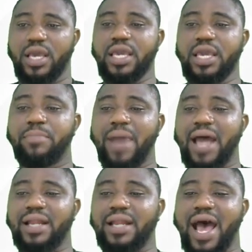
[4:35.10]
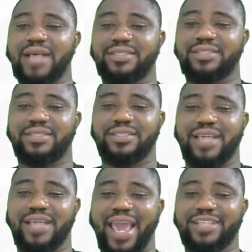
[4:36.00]
A man has
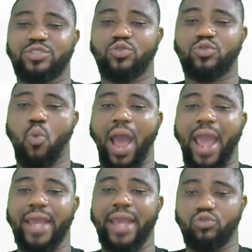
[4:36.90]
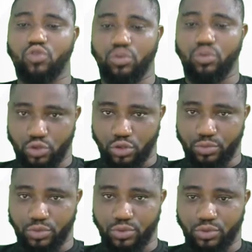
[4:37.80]
XY
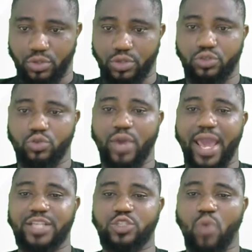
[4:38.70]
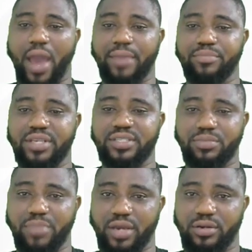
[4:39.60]
chromosomes. So XY
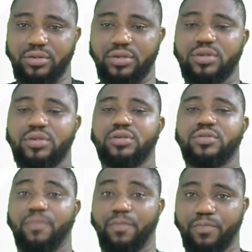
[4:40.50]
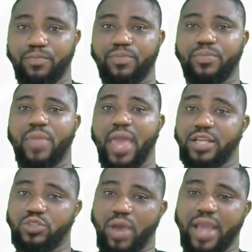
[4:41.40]
means male.
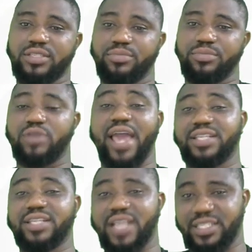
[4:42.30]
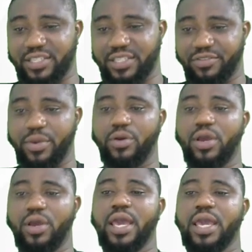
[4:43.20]
XY is male, XX is female.
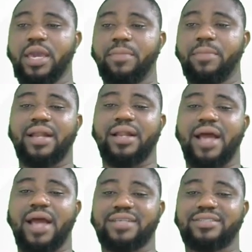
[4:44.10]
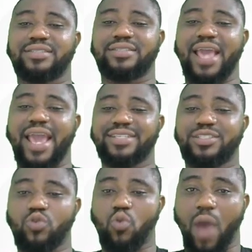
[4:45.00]
A man has
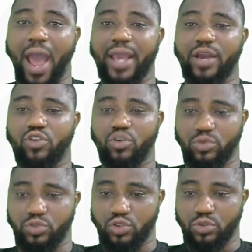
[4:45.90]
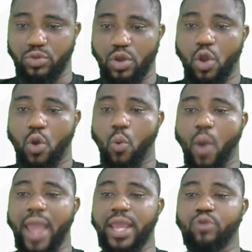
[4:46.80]
XY chromosome,
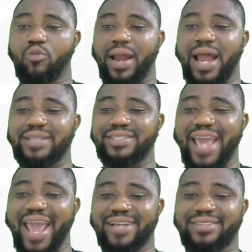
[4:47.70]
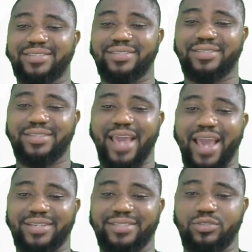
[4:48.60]
while a woman has
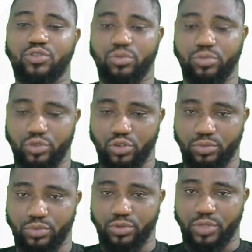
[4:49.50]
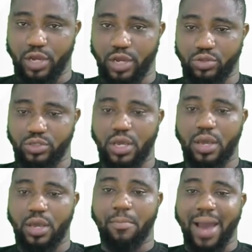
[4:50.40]
XX chromosomes. Take note.
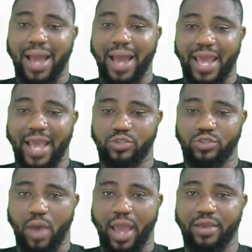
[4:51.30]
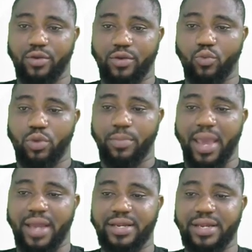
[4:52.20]
Man XY,
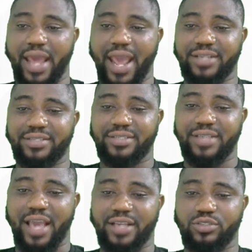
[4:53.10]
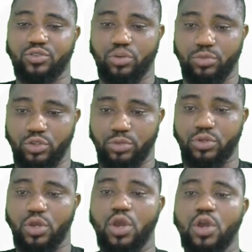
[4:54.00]
women XX chromosomes.
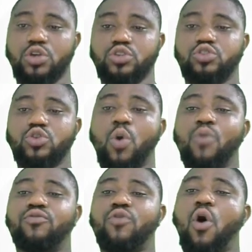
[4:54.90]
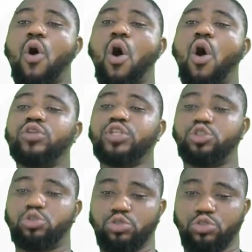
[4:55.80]
So for all the
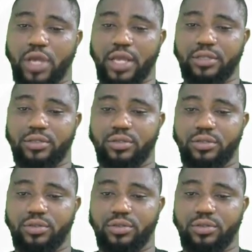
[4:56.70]
children